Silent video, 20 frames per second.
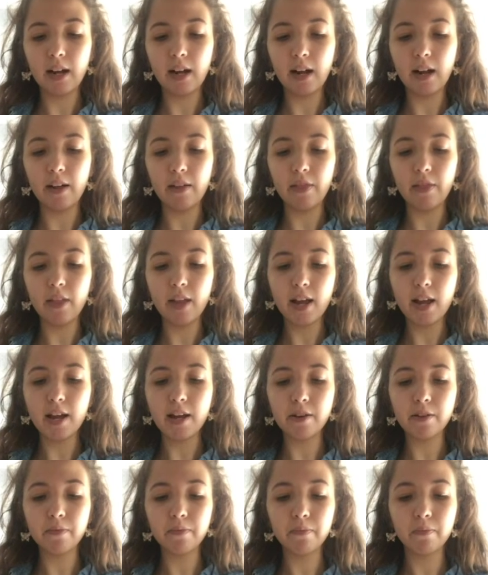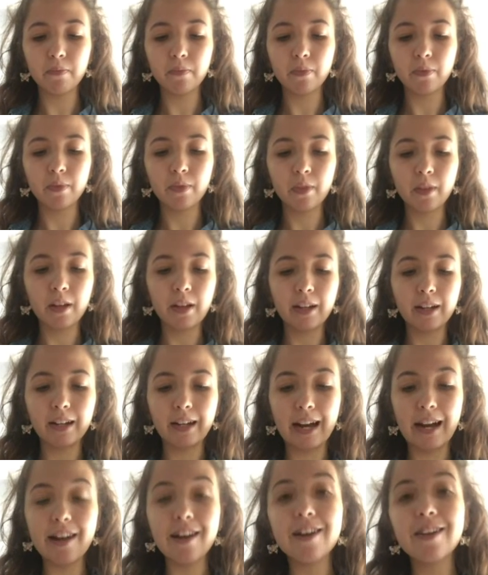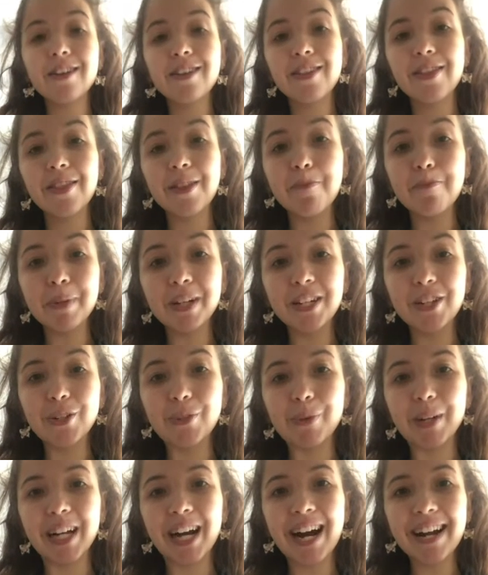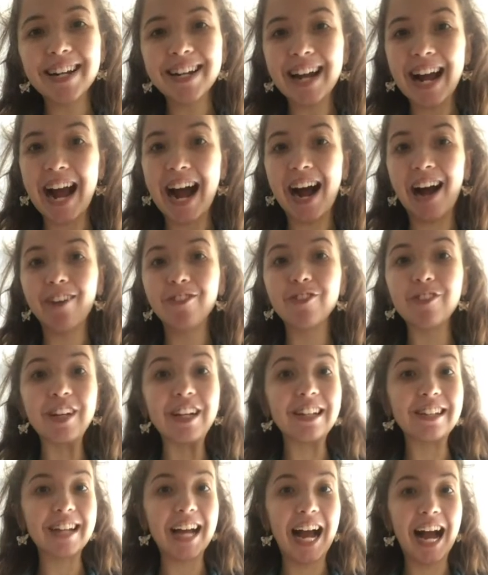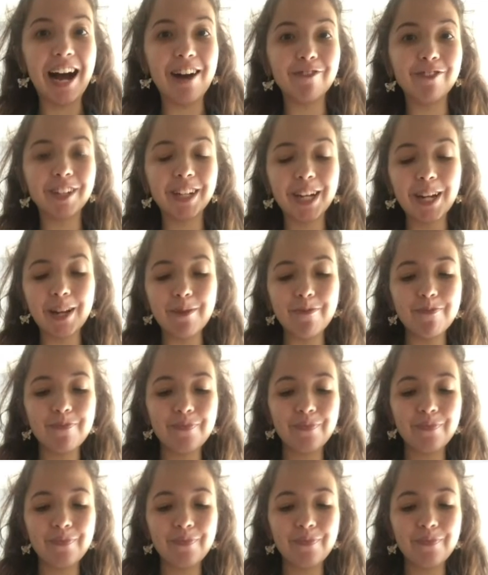and then cut the piece we cut in half into half again.